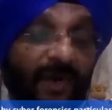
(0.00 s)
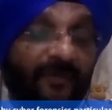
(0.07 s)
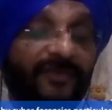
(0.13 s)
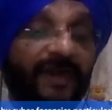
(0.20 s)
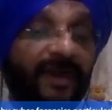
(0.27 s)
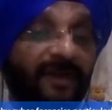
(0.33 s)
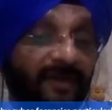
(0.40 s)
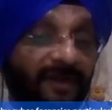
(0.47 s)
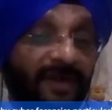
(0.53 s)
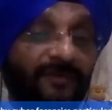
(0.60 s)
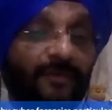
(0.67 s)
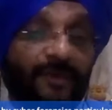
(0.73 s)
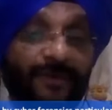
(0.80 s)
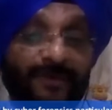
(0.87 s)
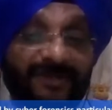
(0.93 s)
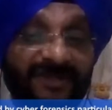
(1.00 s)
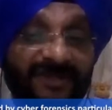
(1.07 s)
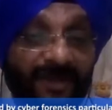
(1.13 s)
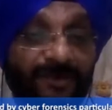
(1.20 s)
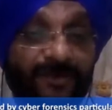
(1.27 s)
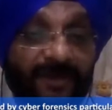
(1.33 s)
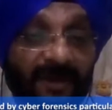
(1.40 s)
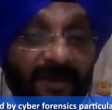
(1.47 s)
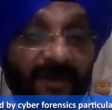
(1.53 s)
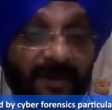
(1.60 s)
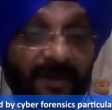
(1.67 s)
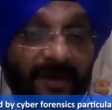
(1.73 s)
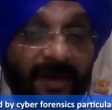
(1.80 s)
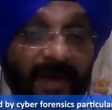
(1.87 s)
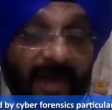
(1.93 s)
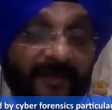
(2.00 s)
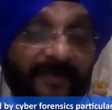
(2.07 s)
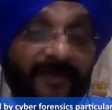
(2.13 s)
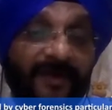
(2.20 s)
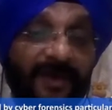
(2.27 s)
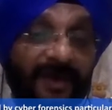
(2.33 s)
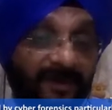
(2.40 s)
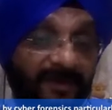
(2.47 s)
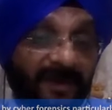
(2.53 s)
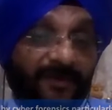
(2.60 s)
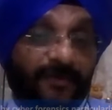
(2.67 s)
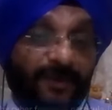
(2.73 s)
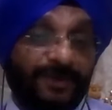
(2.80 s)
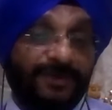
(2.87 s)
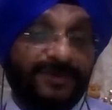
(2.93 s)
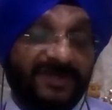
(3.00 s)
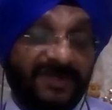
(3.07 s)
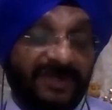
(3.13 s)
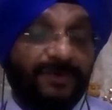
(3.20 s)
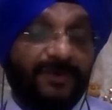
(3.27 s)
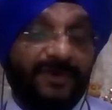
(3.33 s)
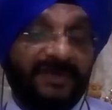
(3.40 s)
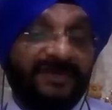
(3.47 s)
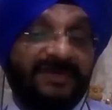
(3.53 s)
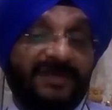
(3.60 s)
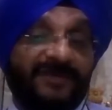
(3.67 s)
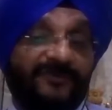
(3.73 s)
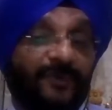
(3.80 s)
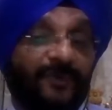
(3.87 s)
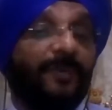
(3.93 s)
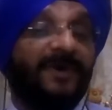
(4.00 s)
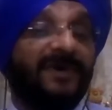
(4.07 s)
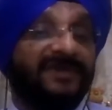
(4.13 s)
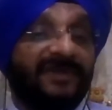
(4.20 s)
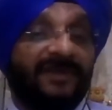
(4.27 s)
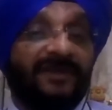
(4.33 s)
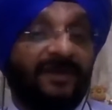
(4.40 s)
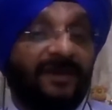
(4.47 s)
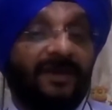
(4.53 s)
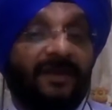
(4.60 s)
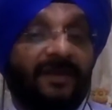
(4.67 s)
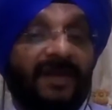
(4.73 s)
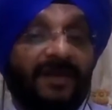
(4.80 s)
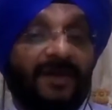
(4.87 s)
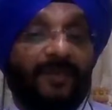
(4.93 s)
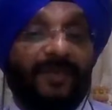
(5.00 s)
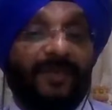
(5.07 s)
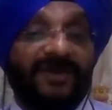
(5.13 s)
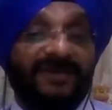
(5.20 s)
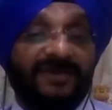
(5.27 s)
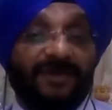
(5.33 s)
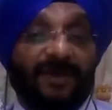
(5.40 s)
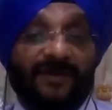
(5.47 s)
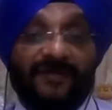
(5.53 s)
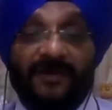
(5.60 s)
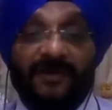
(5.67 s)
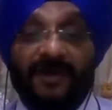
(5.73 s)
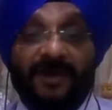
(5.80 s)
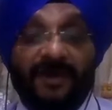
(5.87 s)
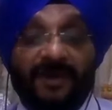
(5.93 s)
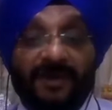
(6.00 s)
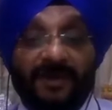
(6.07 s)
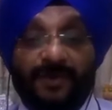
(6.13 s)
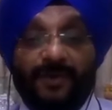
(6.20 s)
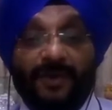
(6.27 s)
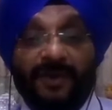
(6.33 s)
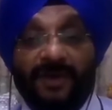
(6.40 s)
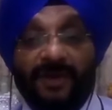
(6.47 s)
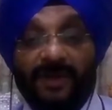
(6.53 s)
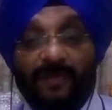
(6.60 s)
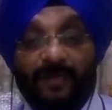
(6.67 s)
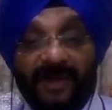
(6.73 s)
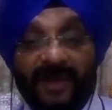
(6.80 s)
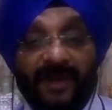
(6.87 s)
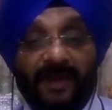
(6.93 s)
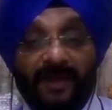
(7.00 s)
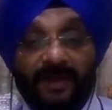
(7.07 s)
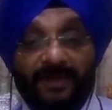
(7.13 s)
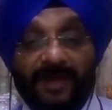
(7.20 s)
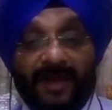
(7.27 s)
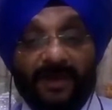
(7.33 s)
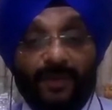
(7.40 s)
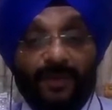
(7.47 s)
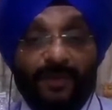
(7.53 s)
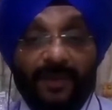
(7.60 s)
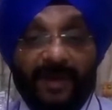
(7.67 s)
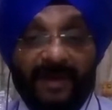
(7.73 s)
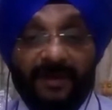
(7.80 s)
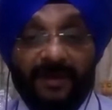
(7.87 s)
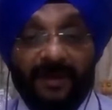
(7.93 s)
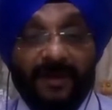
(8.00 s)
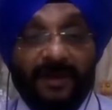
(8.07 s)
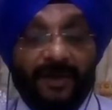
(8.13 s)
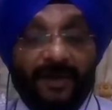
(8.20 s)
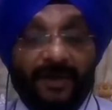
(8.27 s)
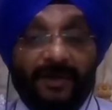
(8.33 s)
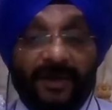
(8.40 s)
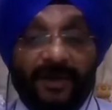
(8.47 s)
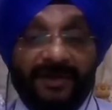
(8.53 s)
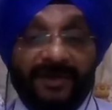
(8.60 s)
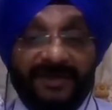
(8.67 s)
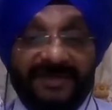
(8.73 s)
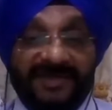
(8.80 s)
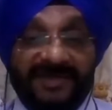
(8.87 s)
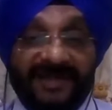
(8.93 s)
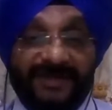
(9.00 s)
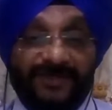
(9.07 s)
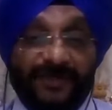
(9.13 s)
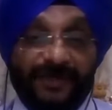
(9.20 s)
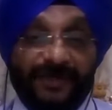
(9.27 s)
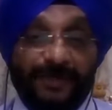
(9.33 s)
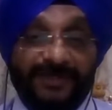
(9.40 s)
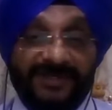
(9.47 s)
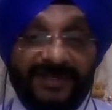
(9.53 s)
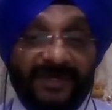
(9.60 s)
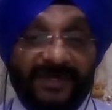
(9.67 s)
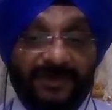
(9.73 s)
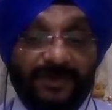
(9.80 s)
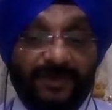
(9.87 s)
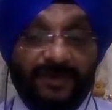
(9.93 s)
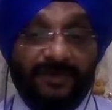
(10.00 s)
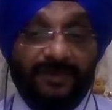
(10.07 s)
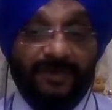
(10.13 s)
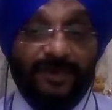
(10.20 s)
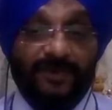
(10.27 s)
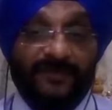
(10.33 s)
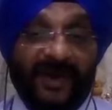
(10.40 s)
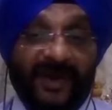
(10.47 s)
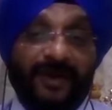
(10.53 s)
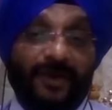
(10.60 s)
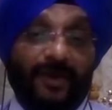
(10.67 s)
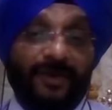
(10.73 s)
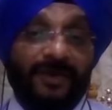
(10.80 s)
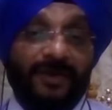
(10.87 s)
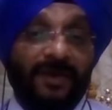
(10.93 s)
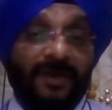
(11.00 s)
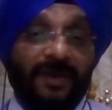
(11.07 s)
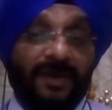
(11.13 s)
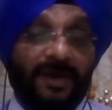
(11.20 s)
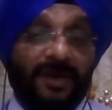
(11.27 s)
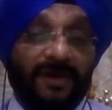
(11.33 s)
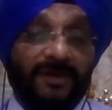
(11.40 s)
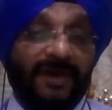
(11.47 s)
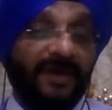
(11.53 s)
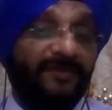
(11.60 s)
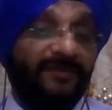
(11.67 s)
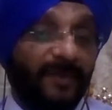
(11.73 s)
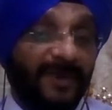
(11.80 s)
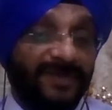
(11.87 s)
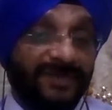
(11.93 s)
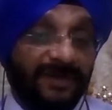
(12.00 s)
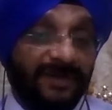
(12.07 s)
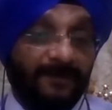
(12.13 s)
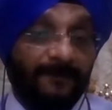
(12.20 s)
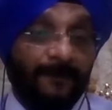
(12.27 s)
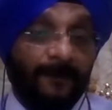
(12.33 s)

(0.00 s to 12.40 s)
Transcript: of the internet what you are seeing today. And the internet what you see today is just 4% that comprises of the Google, Bing, Yahoo, and, you know, other sites what you see to, you know, find out the information.